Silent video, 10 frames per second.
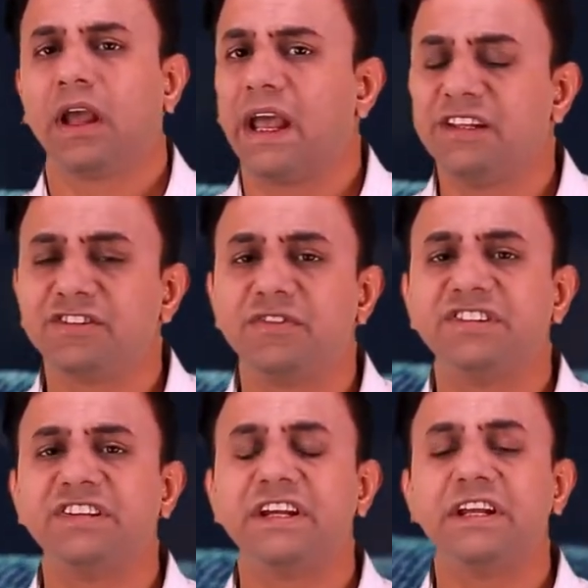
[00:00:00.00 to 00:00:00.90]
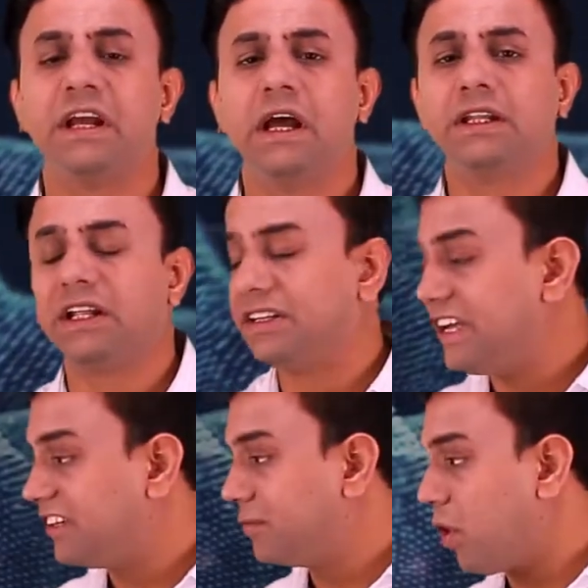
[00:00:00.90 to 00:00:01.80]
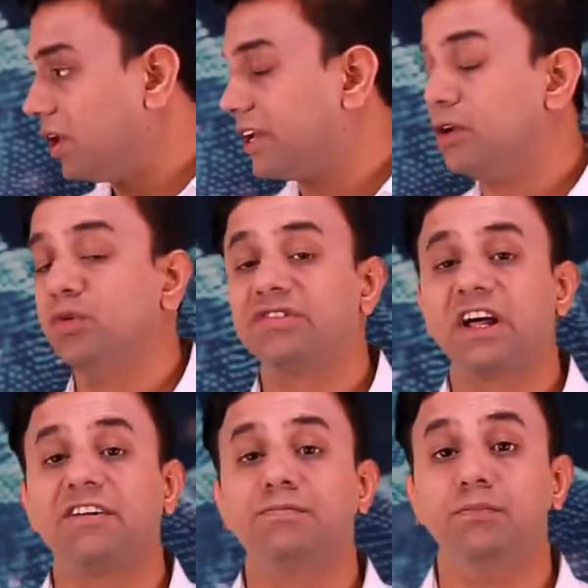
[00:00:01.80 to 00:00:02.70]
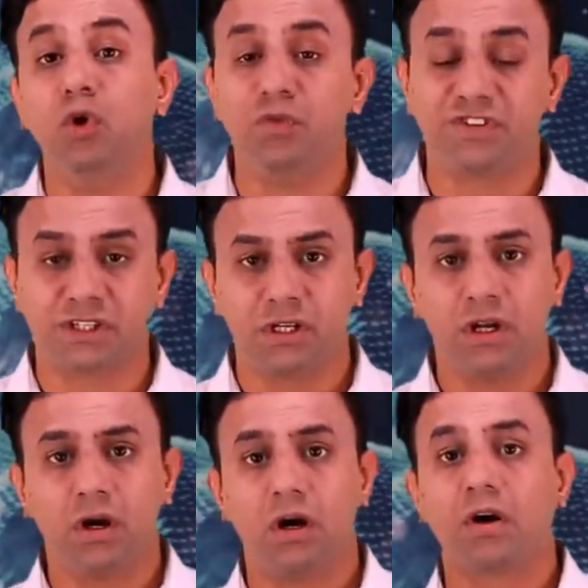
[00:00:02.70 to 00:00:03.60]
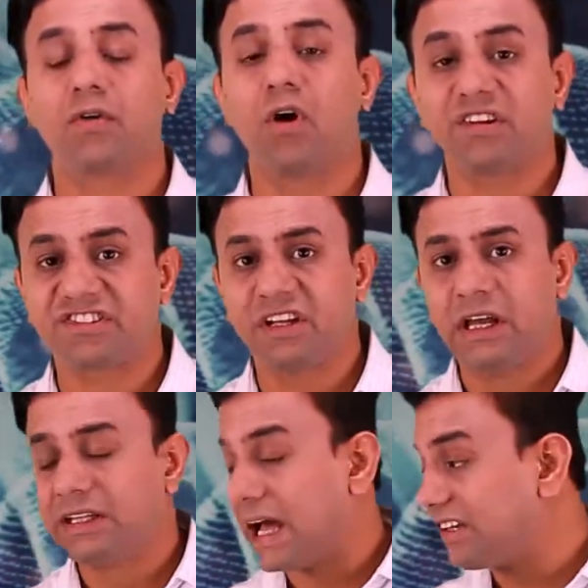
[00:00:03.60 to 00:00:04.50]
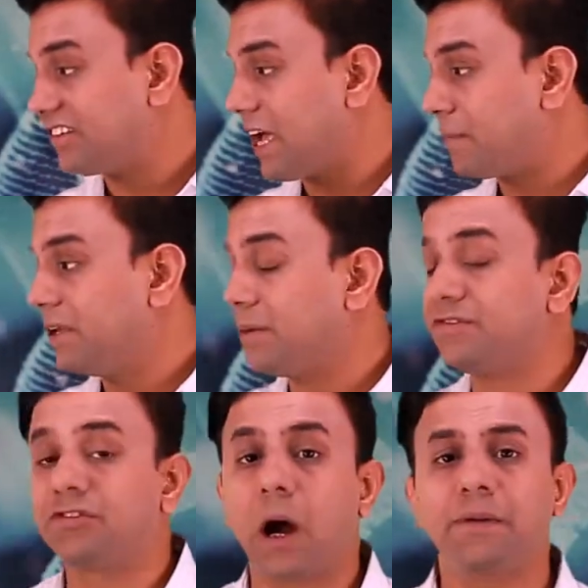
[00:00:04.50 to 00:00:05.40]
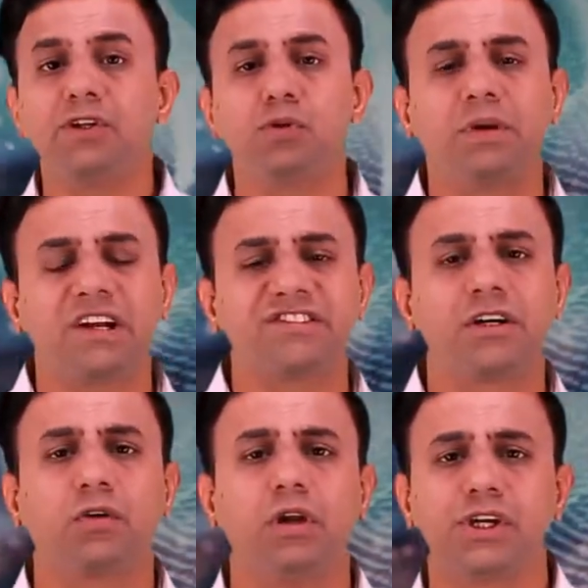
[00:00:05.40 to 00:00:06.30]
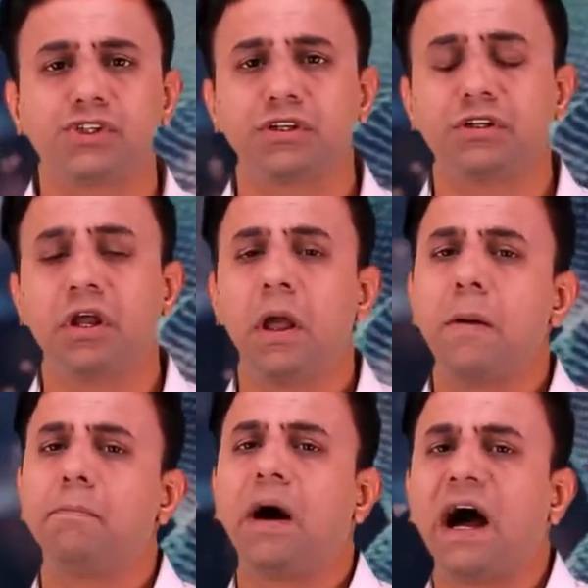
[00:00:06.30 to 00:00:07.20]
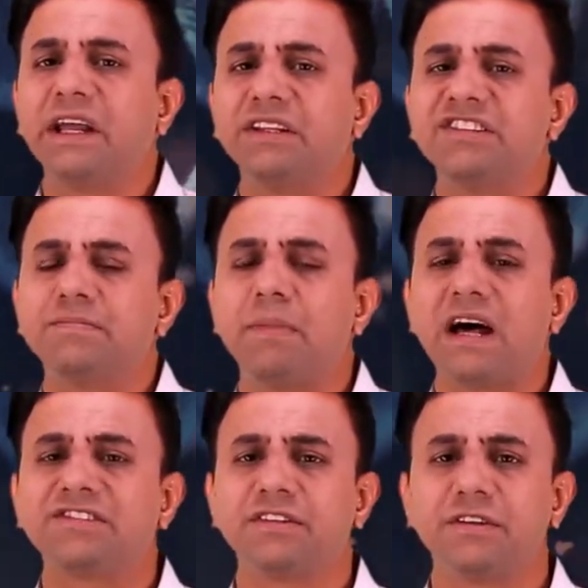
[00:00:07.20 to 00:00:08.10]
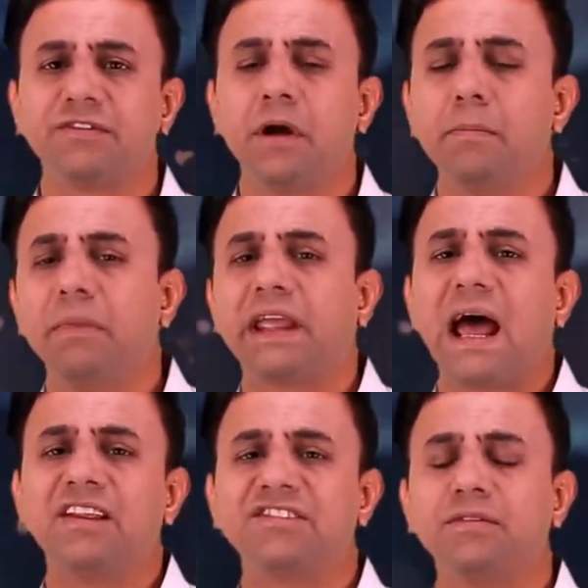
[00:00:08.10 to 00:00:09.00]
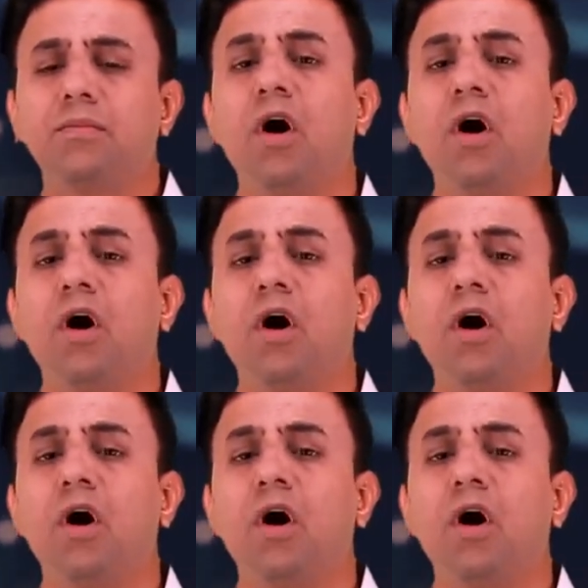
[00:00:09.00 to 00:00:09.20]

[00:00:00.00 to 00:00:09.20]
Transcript: Hence, we see that these molecules have moved across, that is, they have been absorbed into blood circulation by this passive mechanism